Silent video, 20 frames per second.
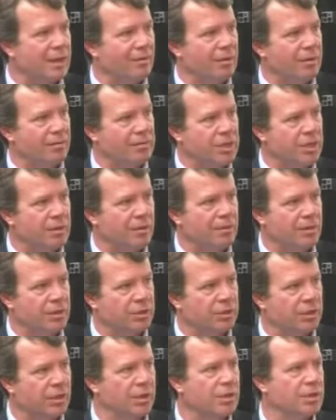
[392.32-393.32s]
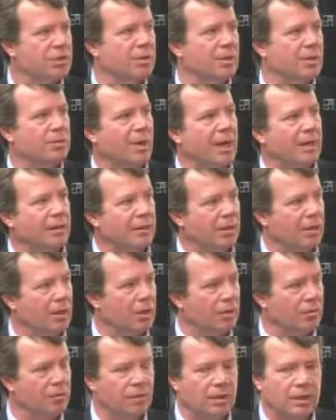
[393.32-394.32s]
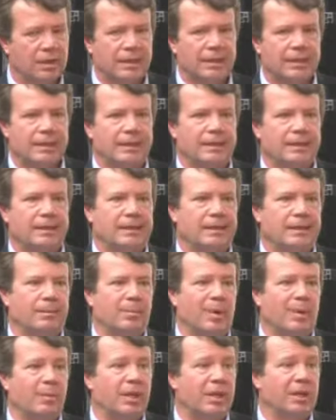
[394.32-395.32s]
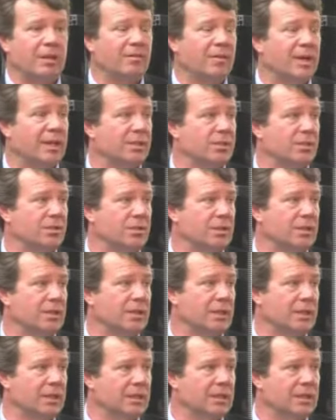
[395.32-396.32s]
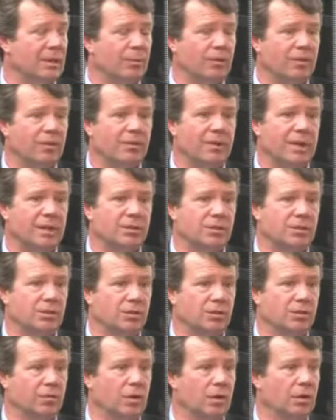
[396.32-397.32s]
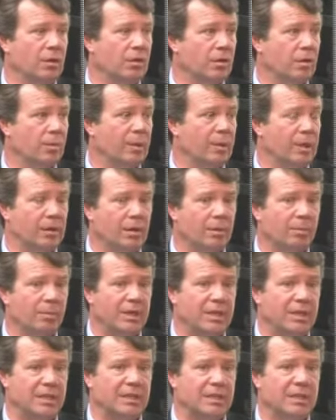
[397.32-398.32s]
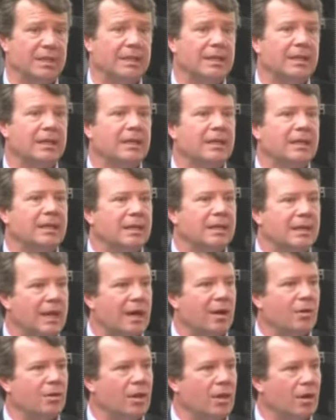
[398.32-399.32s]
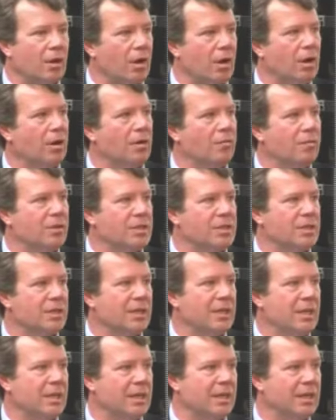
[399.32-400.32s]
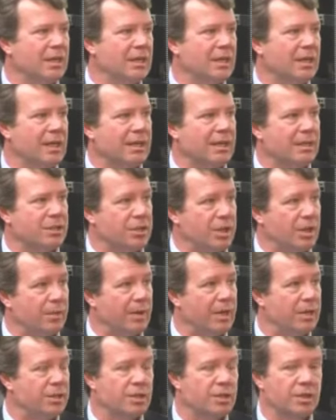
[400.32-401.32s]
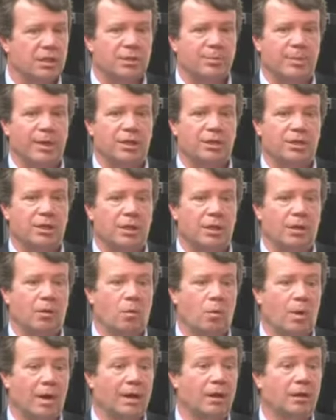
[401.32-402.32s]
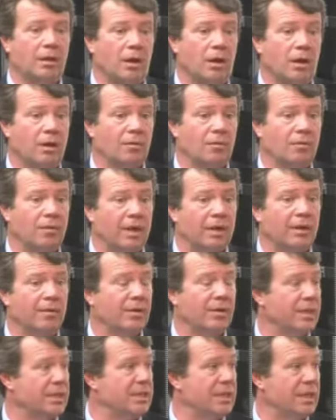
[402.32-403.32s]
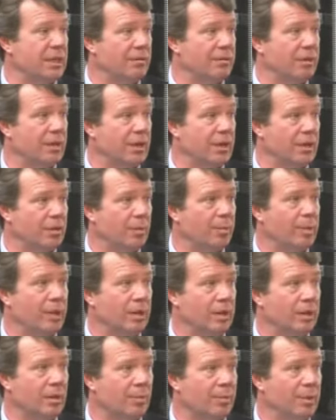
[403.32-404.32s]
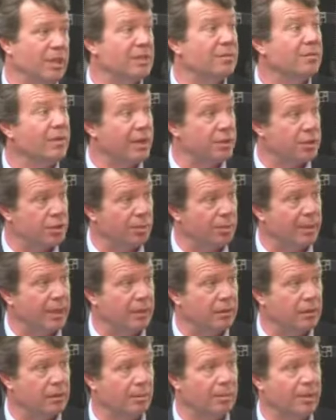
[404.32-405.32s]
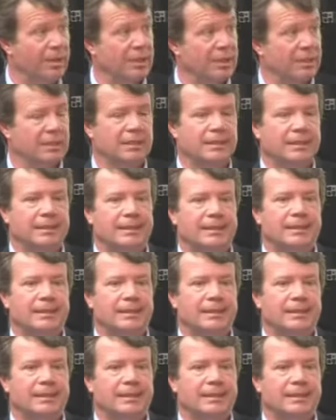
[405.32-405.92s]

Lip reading: level of general returns to attract a lot of public investors and other type of investors to follow European companies. Now, there are obviously, in the latest generation especially, quite a lot of very, very significant European companies, venture-backed companies.